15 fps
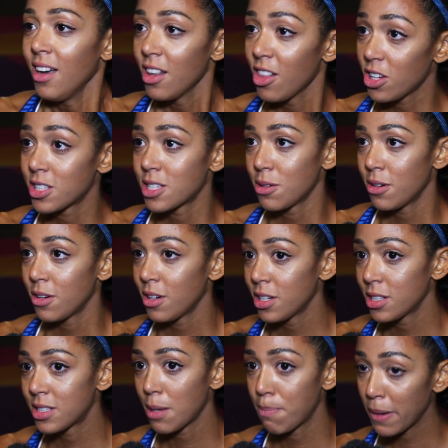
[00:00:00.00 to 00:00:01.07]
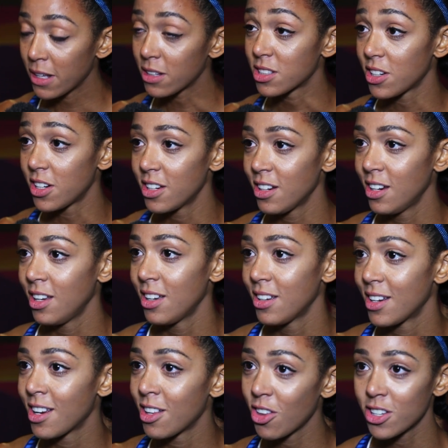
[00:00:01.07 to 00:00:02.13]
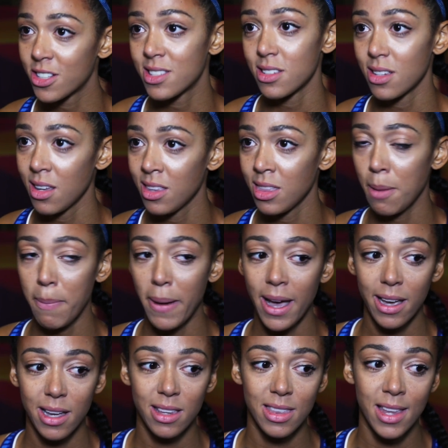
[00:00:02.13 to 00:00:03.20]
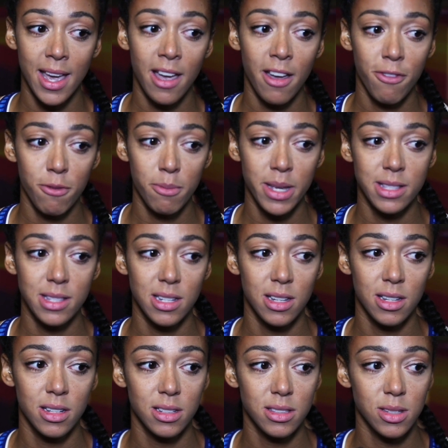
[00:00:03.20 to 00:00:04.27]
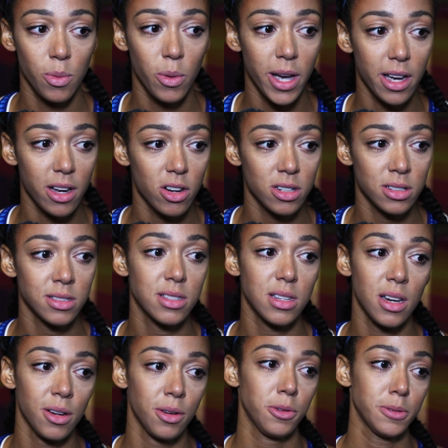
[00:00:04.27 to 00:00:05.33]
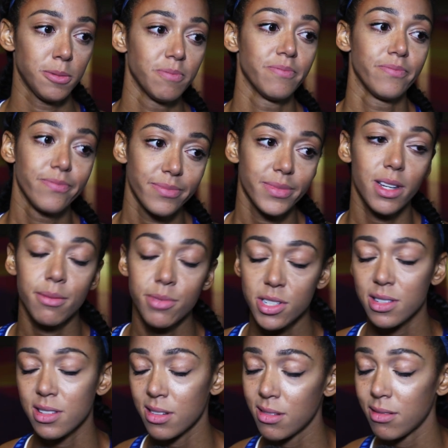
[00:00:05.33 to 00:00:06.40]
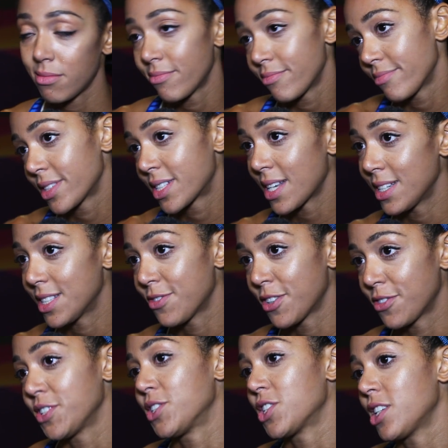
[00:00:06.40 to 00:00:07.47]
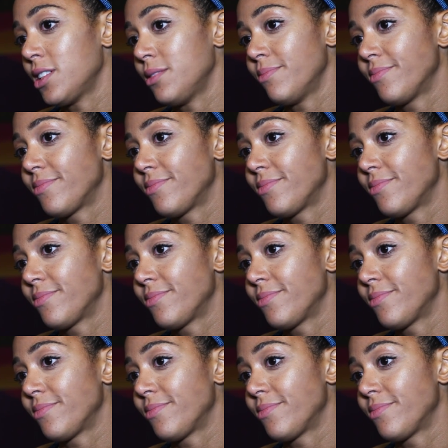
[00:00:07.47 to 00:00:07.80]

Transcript: a lot to, to build on and a lot in the bag and there for me to, to work on. So I'm just excited for the future.